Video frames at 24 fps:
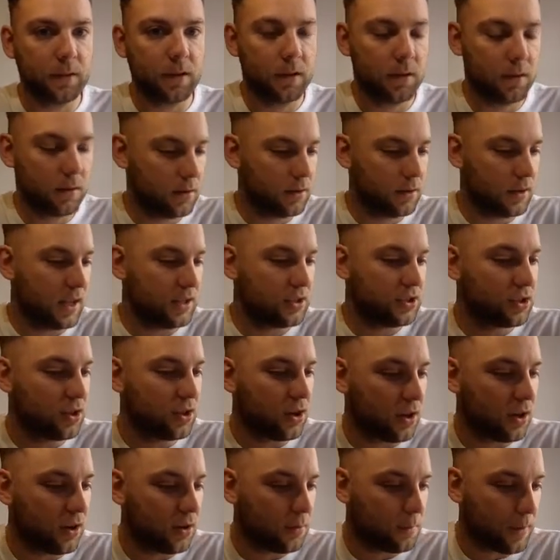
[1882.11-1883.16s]
let's
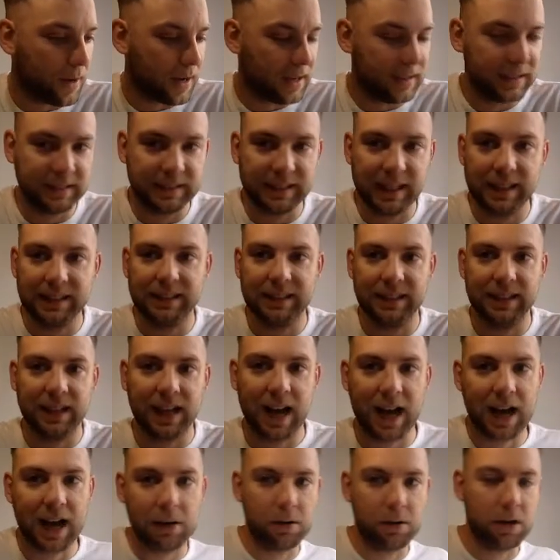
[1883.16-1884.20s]
start by stating
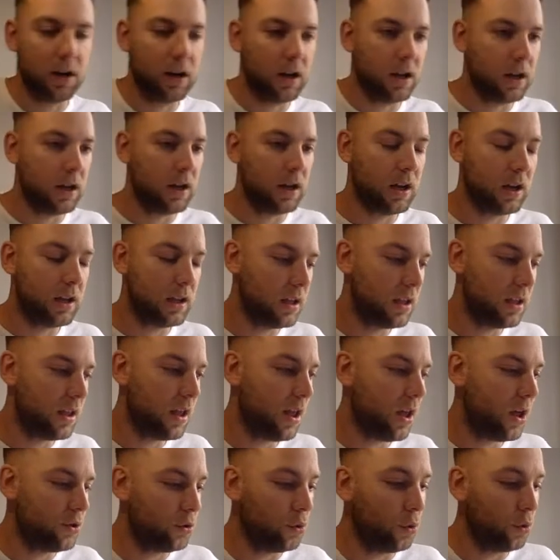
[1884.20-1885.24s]
our
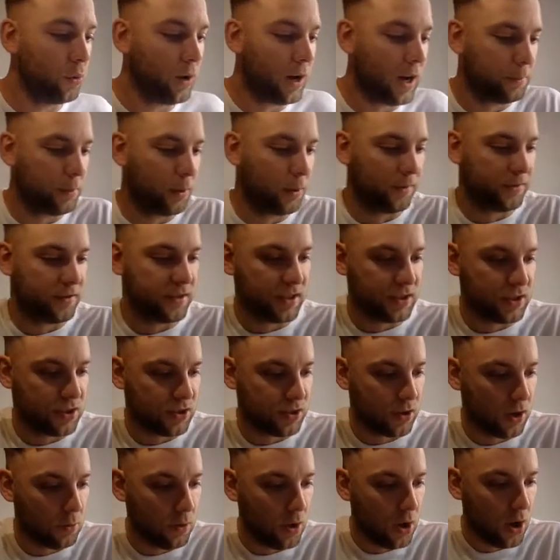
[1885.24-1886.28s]
null hypothesis.
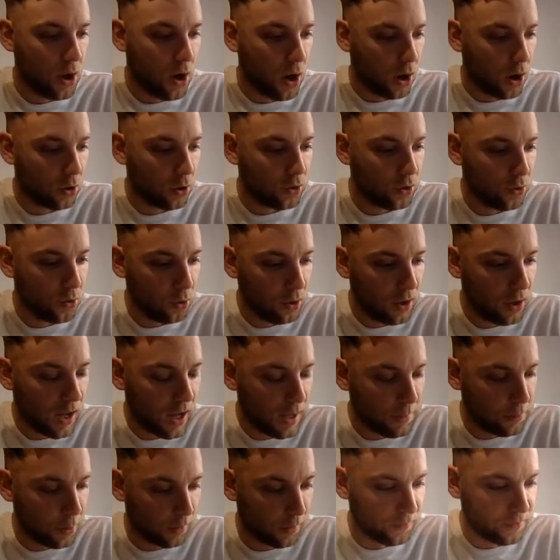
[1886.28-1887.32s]
So our null
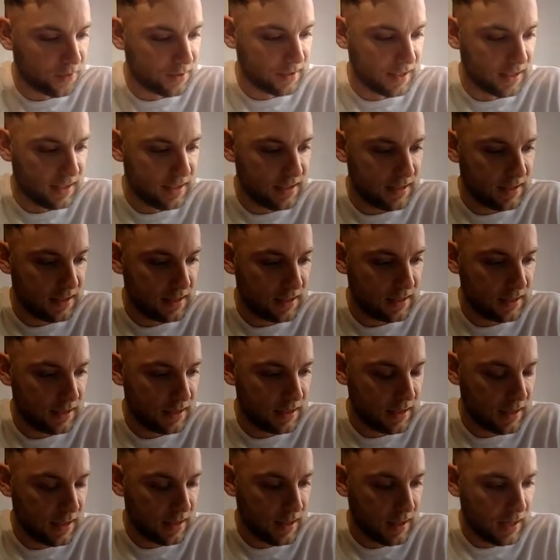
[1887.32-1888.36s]
hypothesis
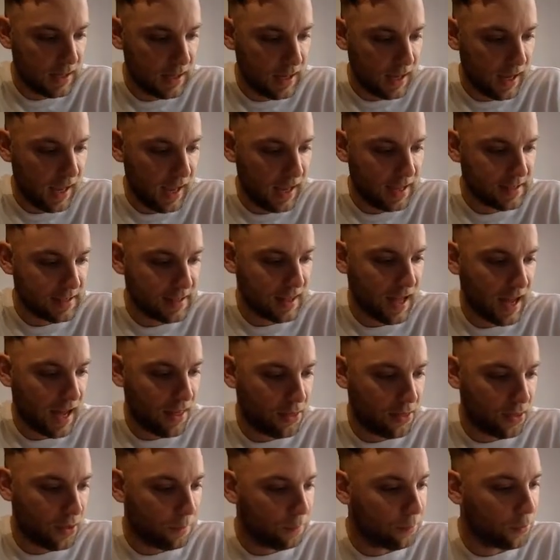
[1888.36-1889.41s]
is that
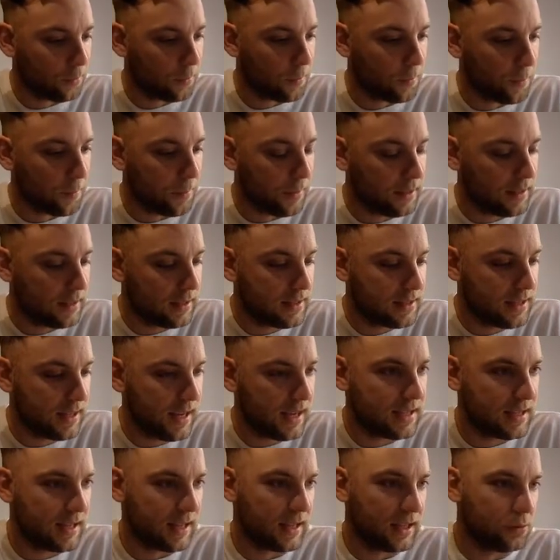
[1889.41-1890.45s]
the probability
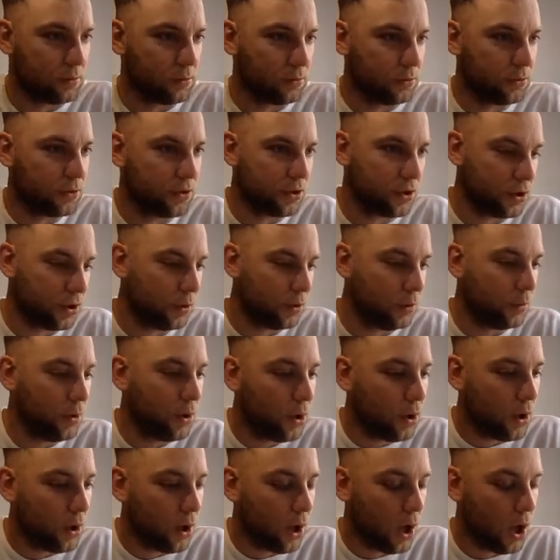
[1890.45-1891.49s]
is equal to
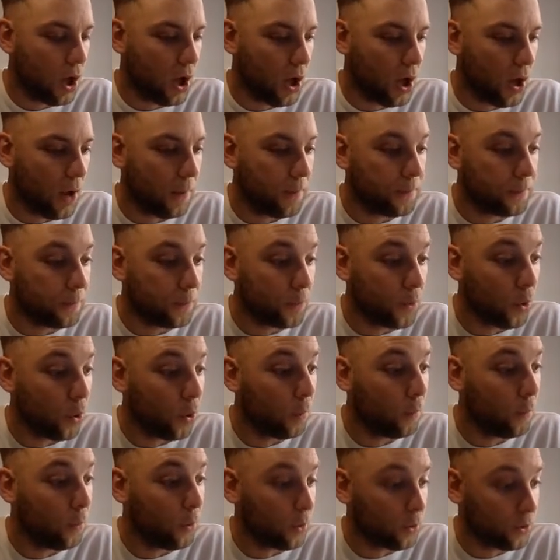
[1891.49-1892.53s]

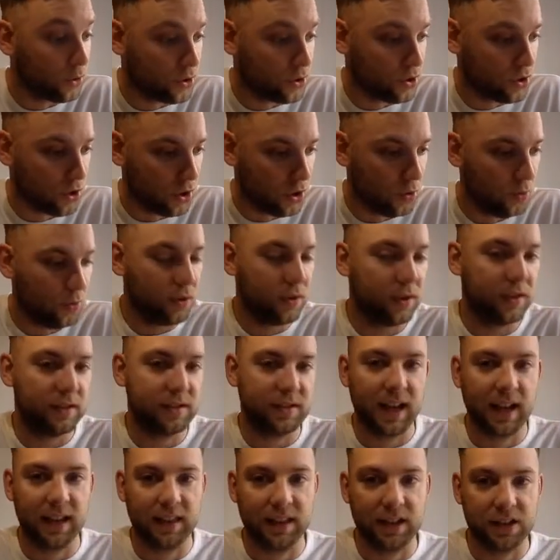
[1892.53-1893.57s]
0.2,
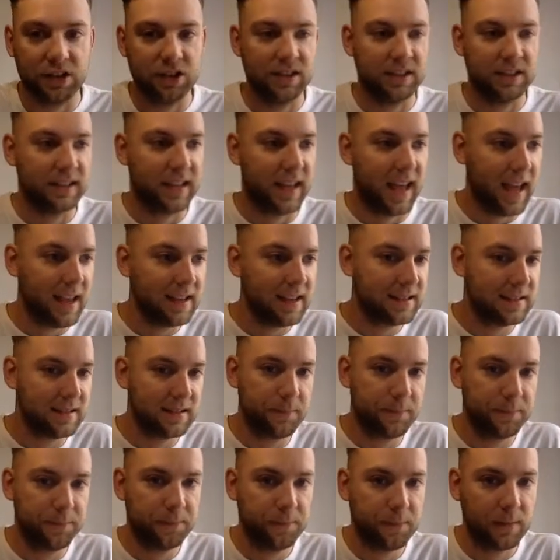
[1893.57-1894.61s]
saying that she's guessed.
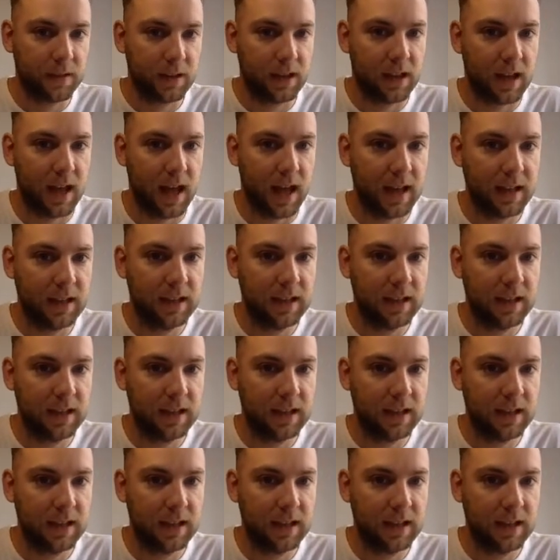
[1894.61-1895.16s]
Okay.